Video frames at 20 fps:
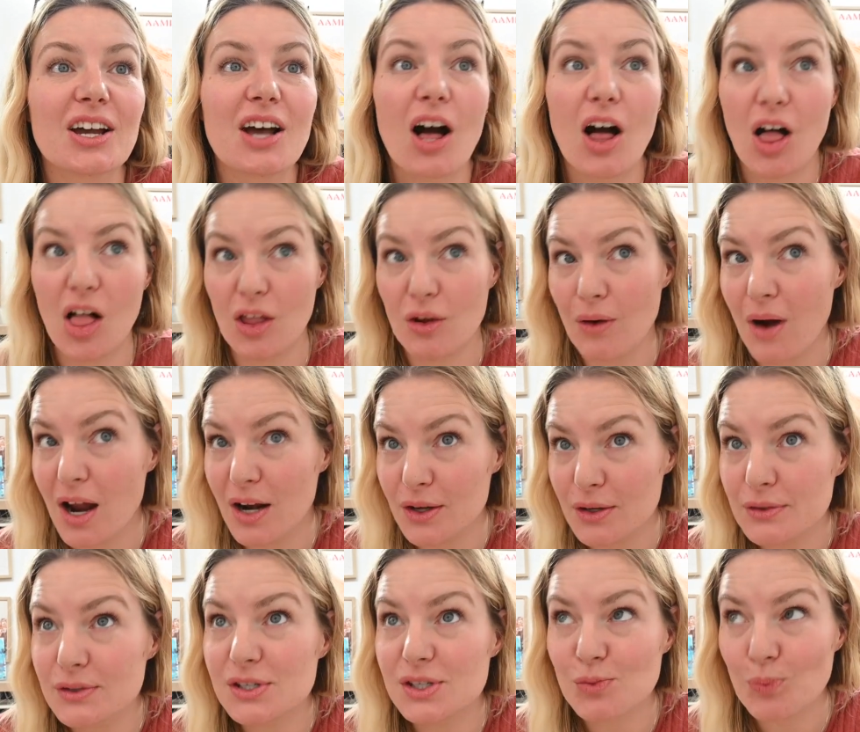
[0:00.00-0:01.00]
Colorado
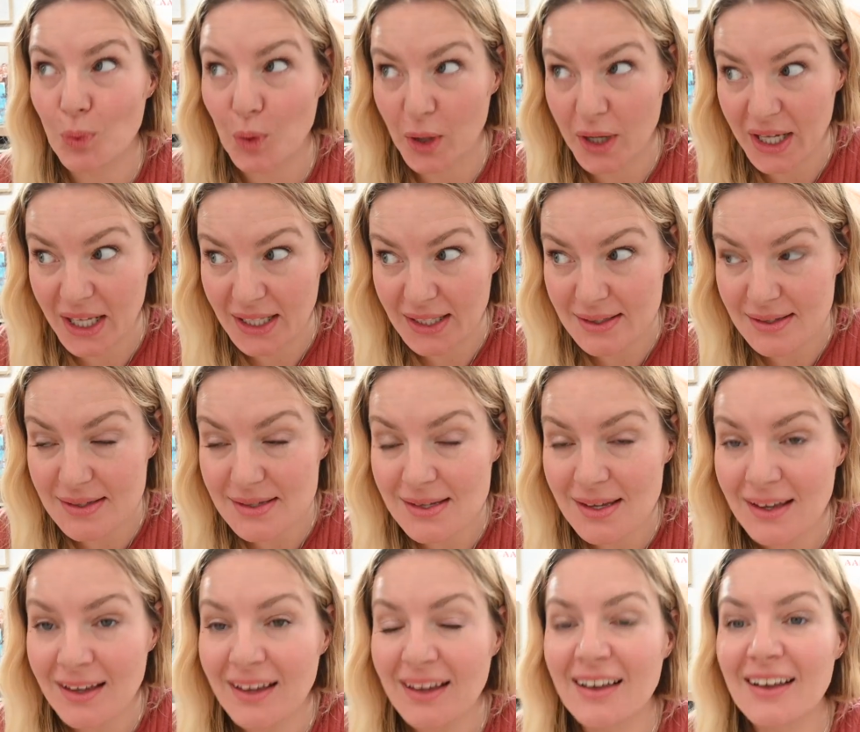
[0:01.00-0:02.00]
Springs,
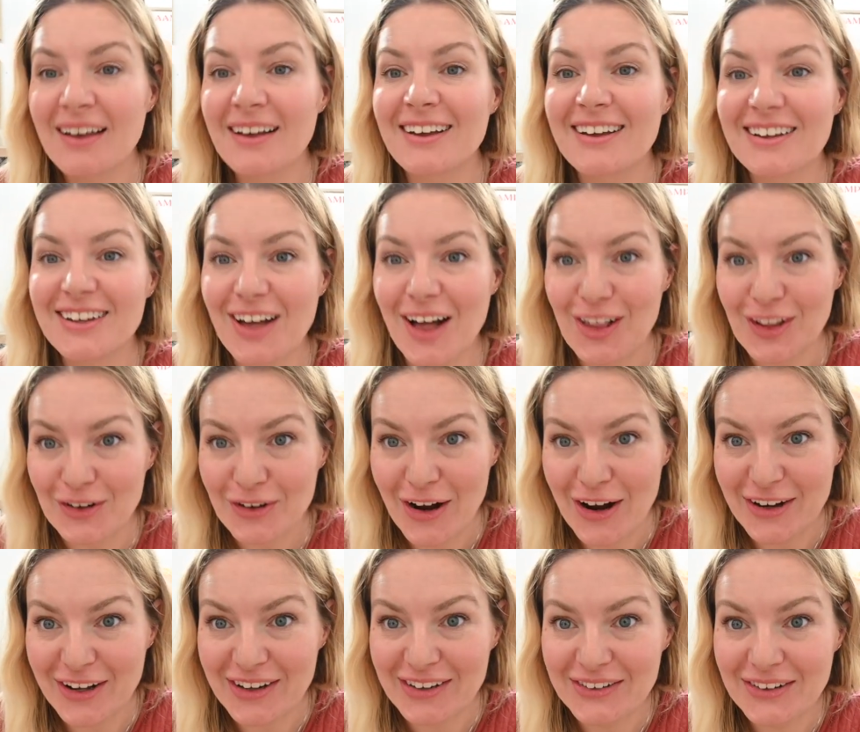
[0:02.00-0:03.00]

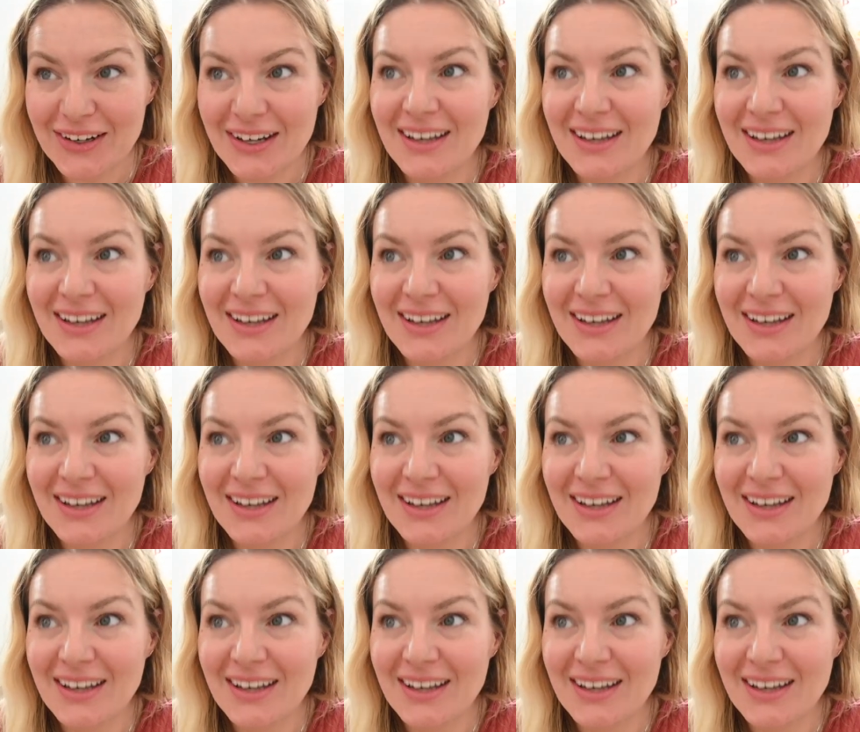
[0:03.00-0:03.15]
Colorado.